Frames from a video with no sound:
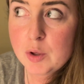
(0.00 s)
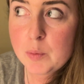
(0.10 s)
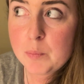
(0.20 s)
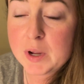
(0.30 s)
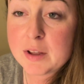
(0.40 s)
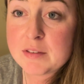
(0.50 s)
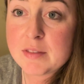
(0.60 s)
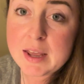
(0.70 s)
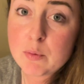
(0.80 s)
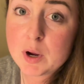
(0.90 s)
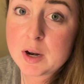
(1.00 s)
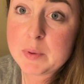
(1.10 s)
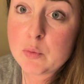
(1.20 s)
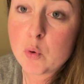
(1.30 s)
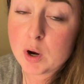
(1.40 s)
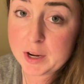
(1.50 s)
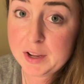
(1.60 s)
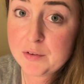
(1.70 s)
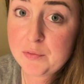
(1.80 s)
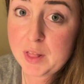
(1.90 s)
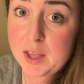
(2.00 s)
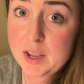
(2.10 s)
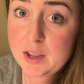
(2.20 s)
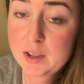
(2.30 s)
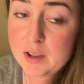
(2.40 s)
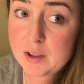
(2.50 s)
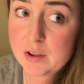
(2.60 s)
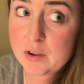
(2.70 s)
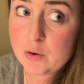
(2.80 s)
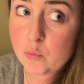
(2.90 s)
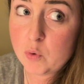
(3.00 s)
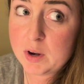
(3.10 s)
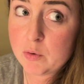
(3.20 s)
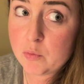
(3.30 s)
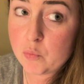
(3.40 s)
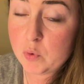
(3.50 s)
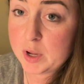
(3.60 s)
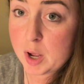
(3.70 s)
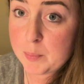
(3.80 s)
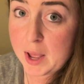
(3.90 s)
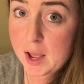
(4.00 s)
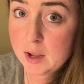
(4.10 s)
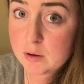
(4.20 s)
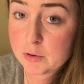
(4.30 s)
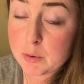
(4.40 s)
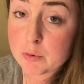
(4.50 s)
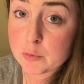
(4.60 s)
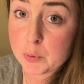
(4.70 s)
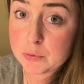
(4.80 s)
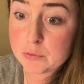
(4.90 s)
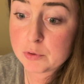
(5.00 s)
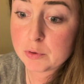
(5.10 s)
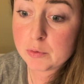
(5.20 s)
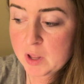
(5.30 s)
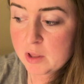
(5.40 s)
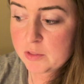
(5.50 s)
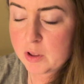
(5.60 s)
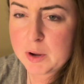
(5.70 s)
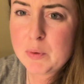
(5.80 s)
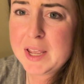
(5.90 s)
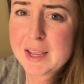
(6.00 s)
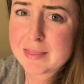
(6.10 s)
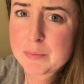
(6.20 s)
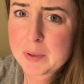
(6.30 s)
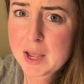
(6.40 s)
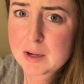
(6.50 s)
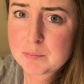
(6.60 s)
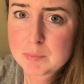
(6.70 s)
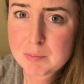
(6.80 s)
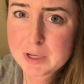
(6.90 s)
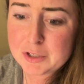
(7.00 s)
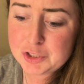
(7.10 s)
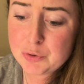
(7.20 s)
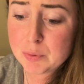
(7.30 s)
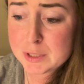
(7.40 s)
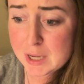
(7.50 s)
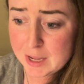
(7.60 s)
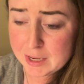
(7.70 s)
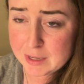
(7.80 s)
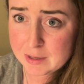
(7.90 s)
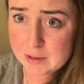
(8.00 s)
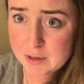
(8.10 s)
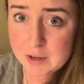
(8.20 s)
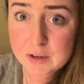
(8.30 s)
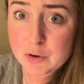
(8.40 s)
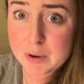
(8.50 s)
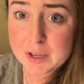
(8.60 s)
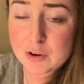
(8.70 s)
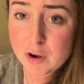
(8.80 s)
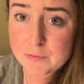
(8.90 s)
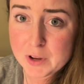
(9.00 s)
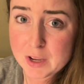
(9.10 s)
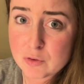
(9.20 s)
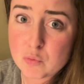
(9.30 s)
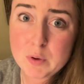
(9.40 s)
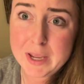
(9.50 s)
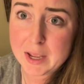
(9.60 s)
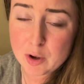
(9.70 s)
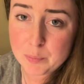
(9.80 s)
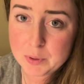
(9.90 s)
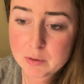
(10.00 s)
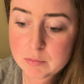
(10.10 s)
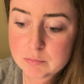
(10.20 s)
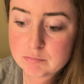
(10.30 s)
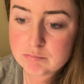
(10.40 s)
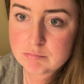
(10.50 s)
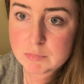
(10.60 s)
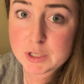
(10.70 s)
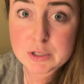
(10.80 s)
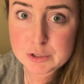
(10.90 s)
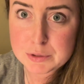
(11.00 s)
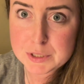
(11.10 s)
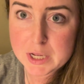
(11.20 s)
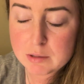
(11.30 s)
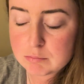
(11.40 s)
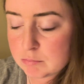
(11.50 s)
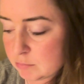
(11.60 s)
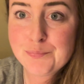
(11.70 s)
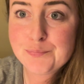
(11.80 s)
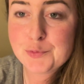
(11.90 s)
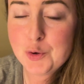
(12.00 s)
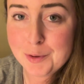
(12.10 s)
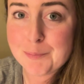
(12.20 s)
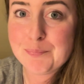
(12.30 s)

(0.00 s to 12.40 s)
because they were going to be working a flight when we got back, or they were supposed to, they're like, we can get them back. But because you were done and going into off days, we can't help you until Tuesday. Cool.